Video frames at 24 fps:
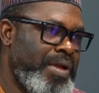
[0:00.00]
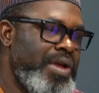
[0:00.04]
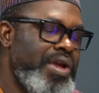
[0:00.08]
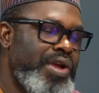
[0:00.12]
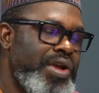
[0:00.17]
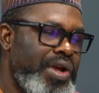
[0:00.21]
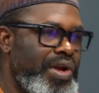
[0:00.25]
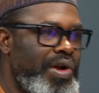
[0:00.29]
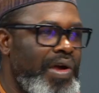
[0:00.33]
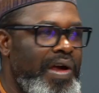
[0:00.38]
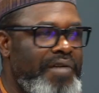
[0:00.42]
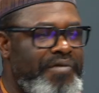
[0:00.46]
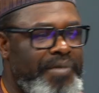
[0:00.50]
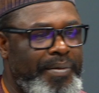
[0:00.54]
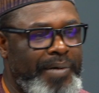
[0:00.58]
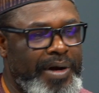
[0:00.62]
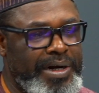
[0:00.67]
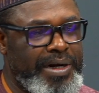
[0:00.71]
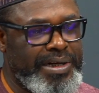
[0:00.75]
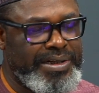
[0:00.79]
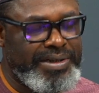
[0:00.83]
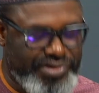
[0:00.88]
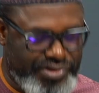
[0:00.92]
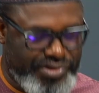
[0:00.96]
You know,
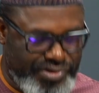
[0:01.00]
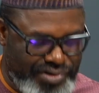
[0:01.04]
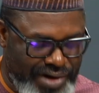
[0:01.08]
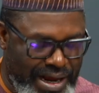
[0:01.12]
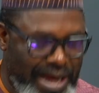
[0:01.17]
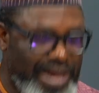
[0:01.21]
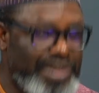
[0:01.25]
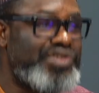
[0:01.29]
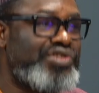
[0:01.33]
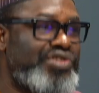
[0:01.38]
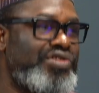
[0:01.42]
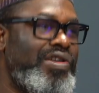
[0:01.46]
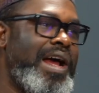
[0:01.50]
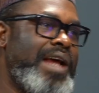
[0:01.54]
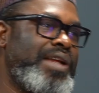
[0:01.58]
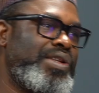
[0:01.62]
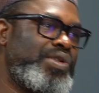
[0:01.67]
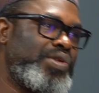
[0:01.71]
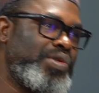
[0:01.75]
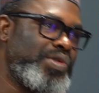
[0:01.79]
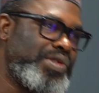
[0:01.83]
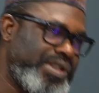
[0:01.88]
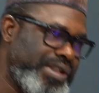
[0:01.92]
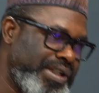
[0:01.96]
everybody's now trying
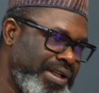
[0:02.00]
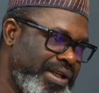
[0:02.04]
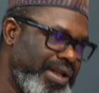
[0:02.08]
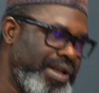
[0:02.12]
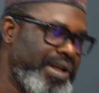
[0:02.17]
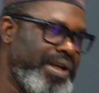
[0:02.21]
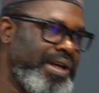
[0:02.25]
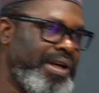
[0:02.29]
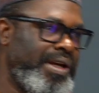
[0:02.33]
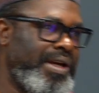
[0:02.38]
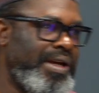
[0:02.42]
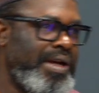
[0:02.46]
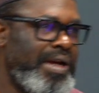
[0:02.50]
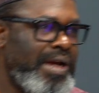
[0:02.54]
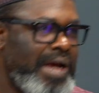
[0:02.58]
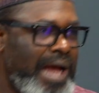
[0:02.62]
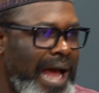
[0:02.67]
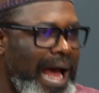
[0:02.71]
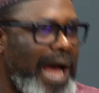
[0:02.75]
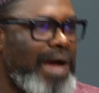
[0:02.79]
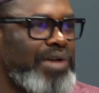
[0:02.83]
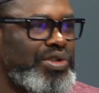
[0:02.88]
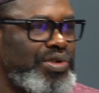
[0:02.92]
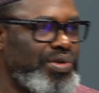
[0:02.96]
to see
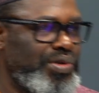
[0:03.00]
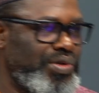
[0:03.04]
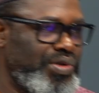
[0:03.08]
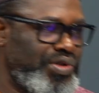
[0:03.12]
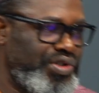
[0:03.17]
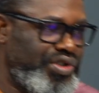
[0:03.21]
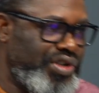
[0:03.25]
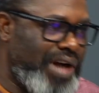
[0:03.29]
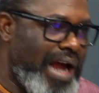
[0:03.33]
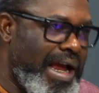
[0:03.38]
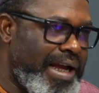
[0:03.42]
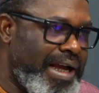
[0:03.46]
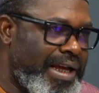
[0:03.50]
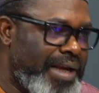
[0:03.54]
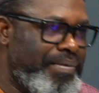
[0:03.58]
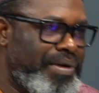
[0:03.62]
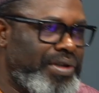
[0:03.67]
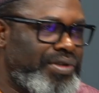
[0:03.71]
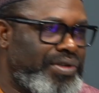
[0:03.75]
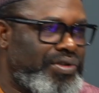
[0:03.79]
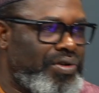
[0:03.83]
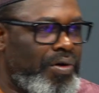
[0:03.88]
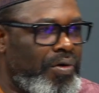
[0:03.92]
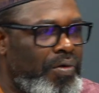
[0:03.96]
how to drag him
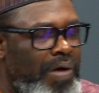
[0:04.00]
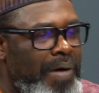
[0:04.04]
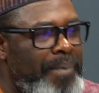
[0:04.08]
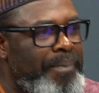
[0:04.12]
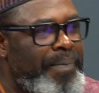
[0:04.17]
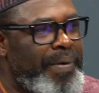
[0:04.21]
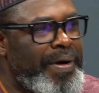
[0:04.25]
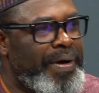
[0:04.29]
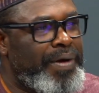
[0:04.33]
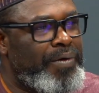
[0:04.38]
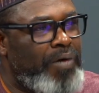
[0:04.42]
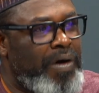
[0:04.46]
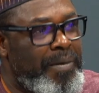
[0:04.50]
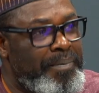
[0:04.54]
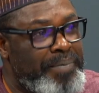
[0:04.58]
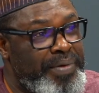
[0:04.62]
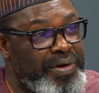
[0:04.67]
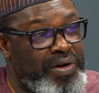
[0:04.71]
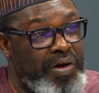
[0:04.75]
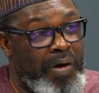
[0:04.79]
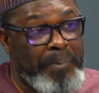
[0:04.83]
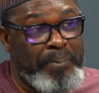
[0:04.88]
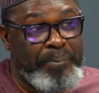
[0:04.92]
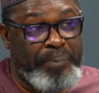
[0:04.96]
into 1.1
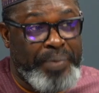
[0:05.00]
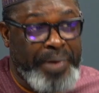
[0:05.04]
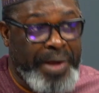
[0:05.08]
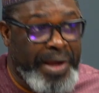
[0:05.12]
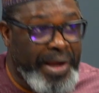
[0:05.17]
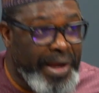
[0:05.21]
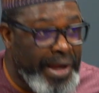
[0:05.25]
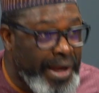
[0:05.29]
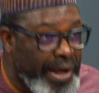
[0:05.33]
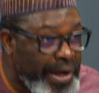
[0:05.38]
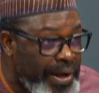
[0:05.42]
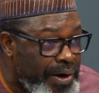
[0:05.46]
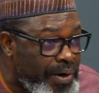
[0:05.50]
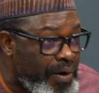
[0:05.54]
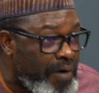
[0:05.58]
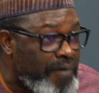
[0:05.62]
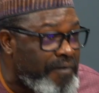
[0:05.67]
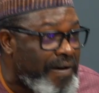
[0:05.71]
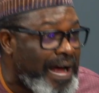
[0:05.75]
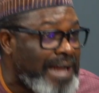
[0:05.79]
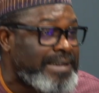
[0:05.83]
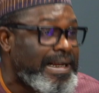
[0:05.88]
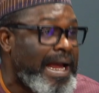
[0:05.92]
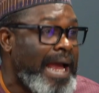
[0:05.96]
billion paid
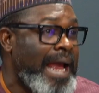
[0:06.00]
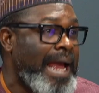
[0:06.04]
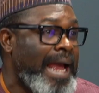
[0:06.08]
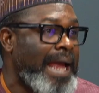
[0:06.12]
over time.